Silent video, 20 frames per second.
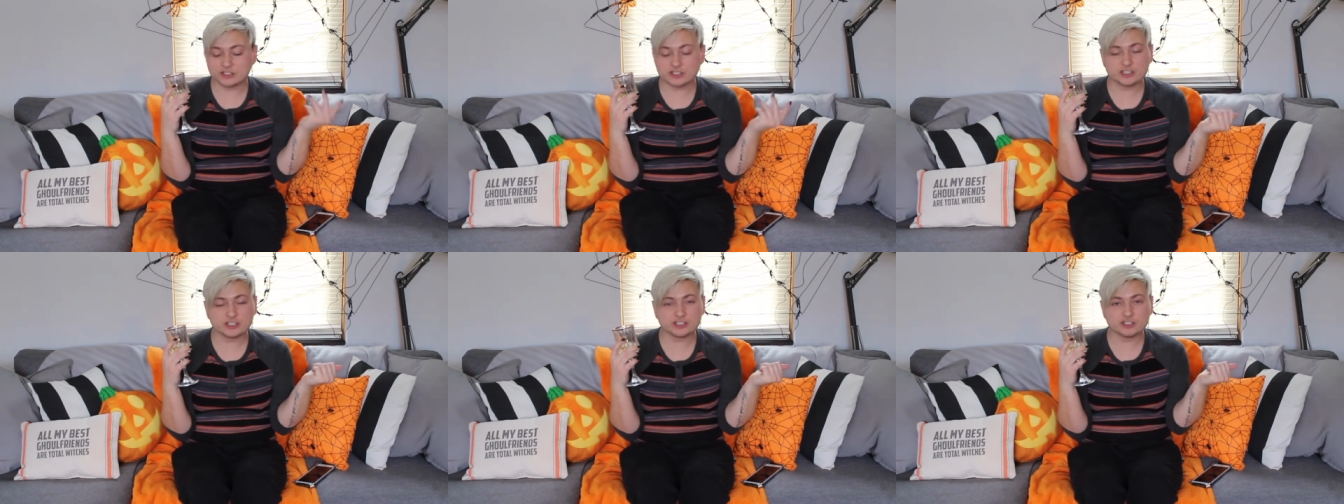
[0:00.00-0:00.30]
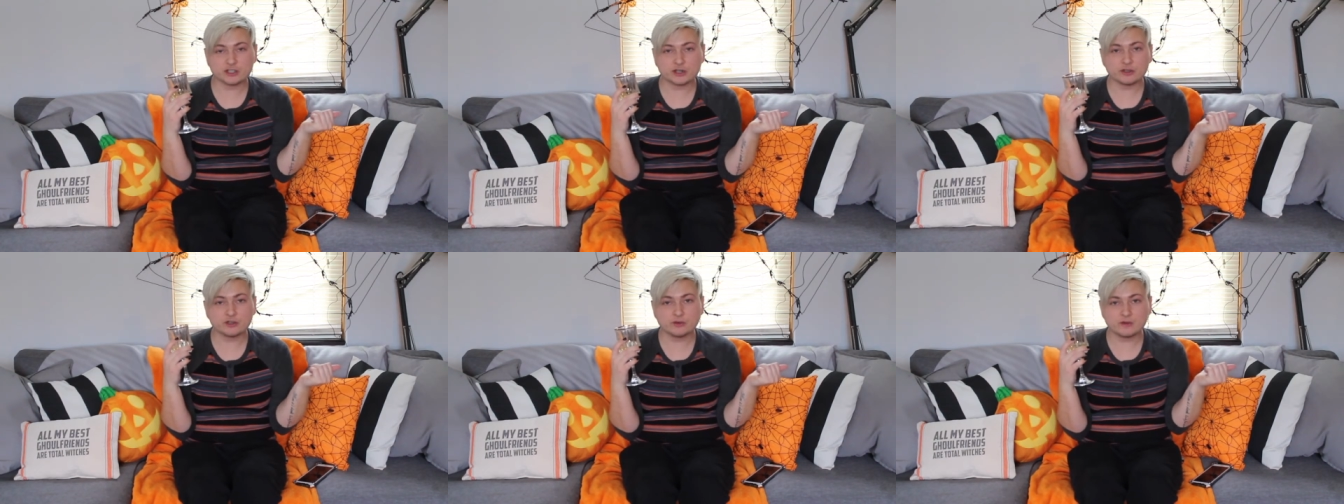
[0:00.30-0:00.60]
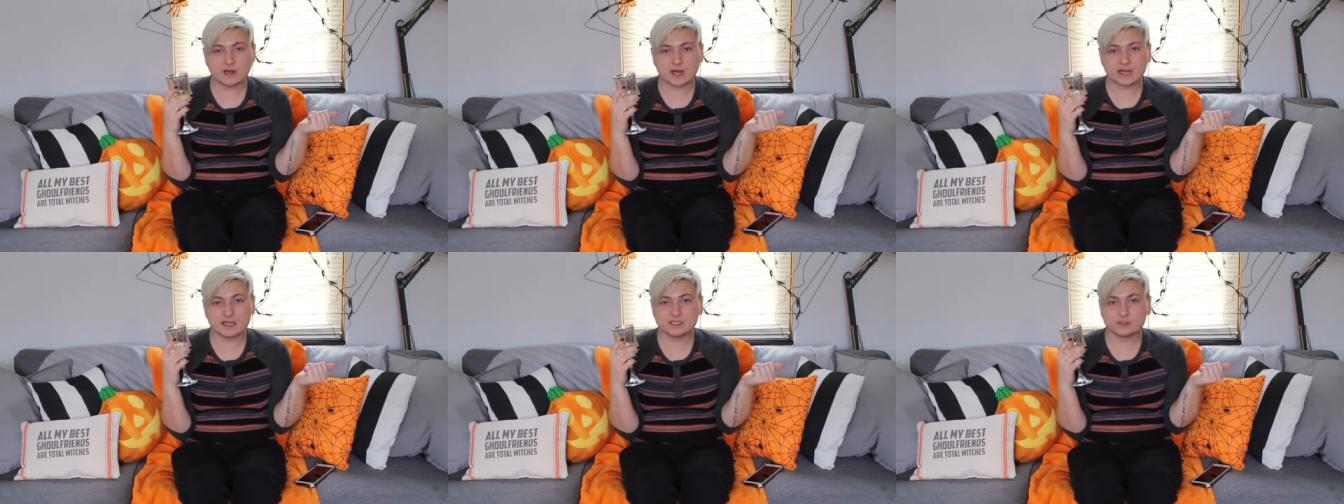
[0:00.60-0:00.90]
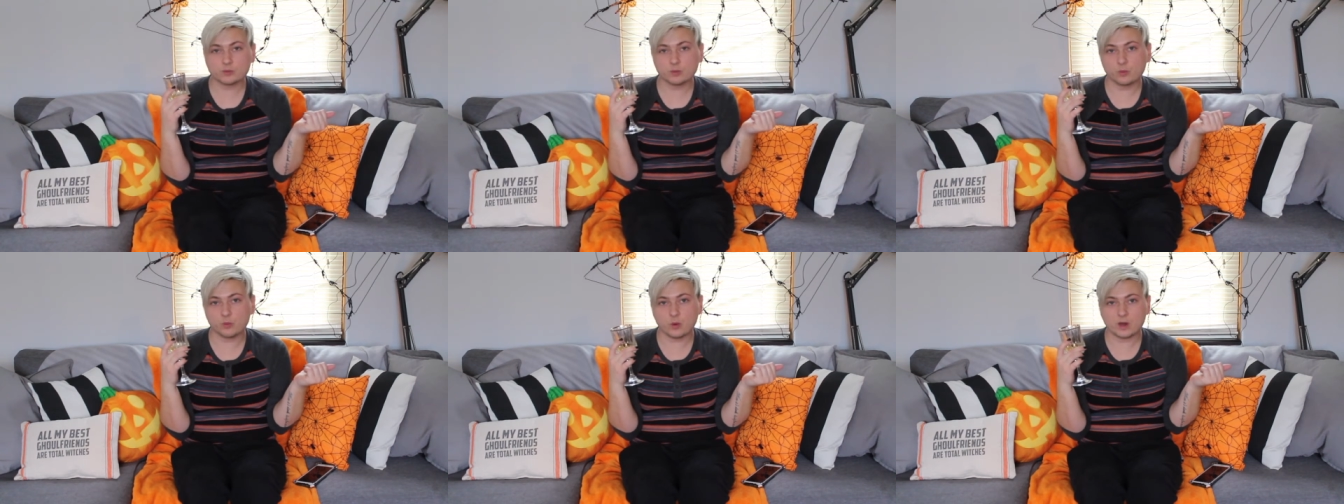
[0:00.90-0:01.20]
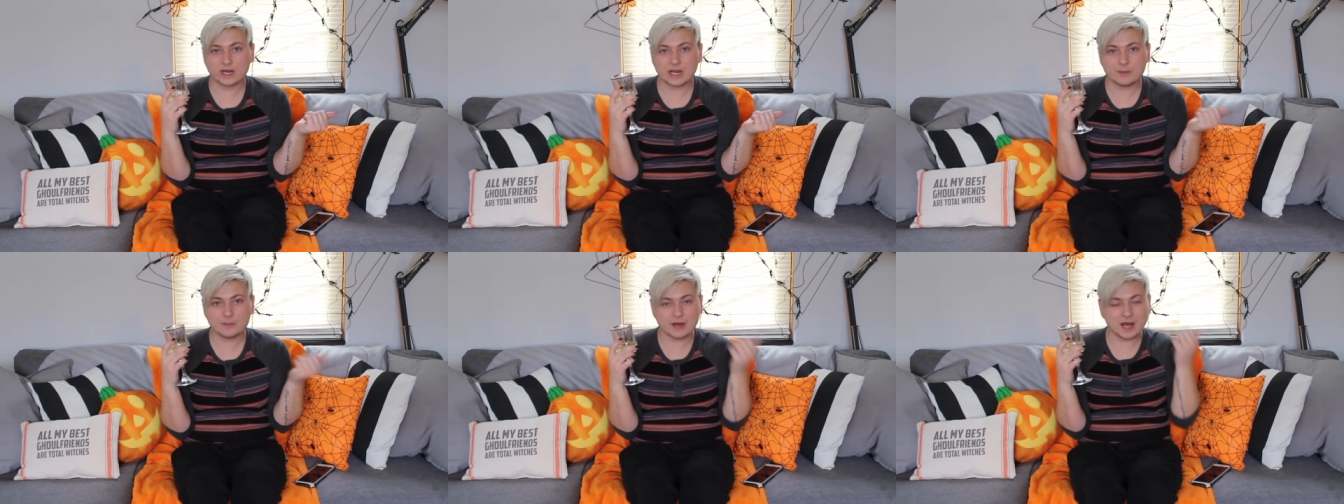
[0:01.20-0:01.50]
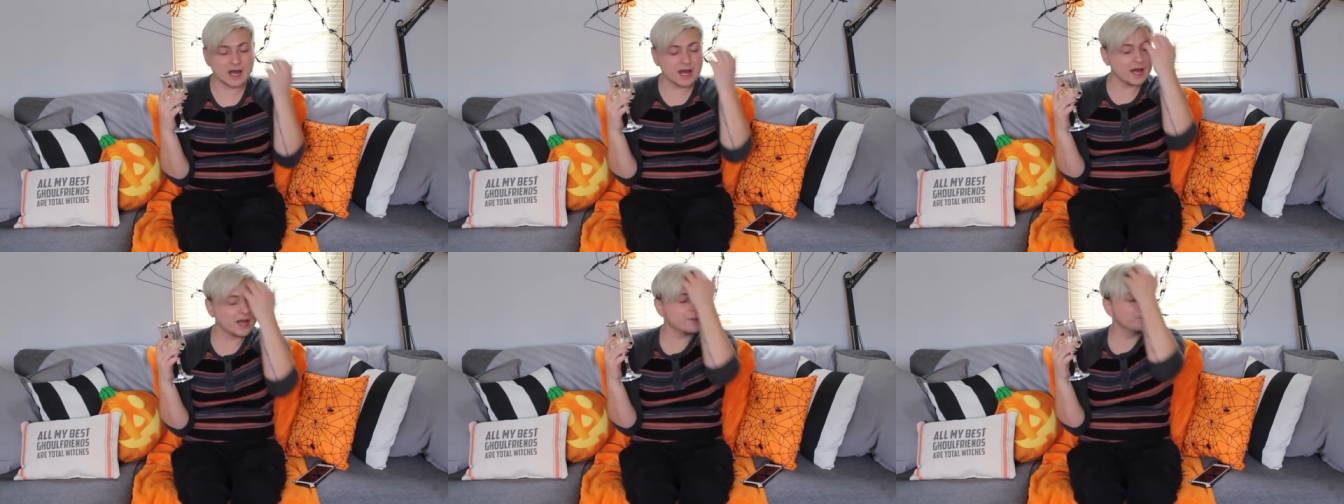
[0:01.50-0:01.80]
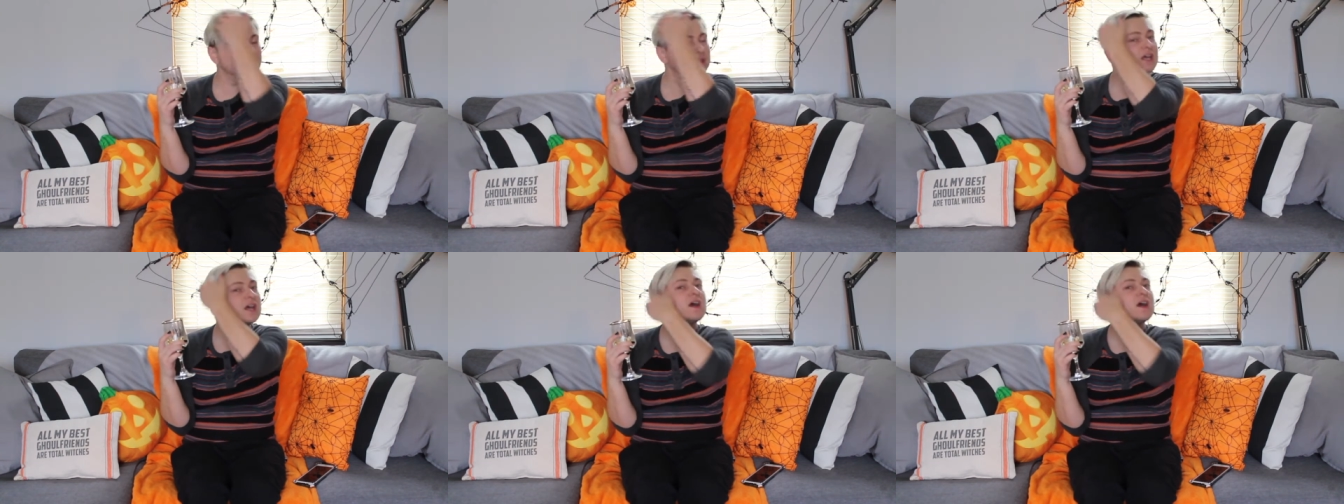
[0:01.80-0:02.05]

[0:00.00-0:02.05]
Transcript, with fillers: just show you guys what I bought.